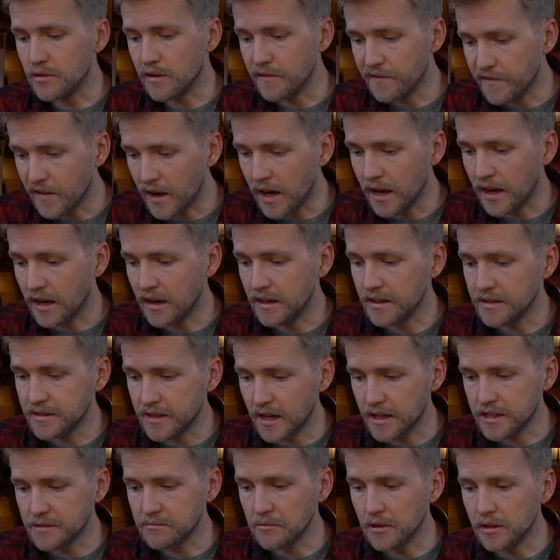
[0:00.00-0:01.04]
a final
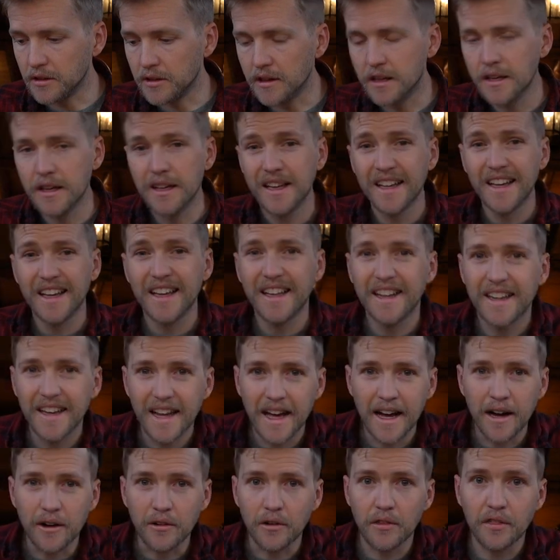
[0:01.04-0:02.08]
assessment.
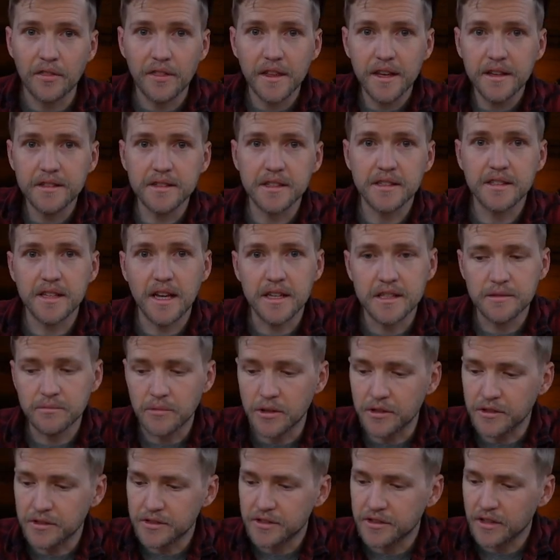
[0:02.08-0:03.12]
Now, these
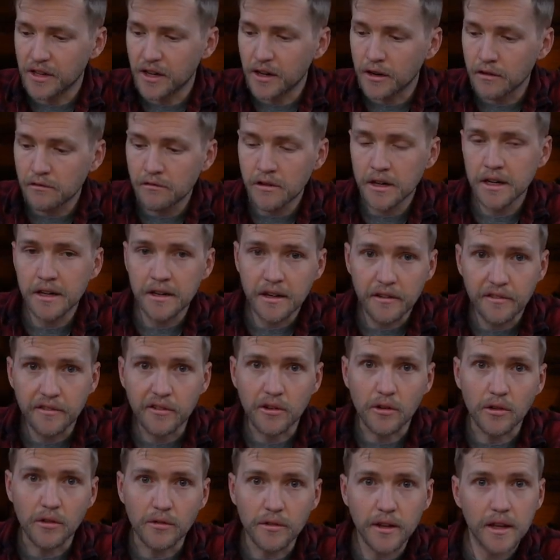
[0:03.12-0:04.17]
assessments are really difficult.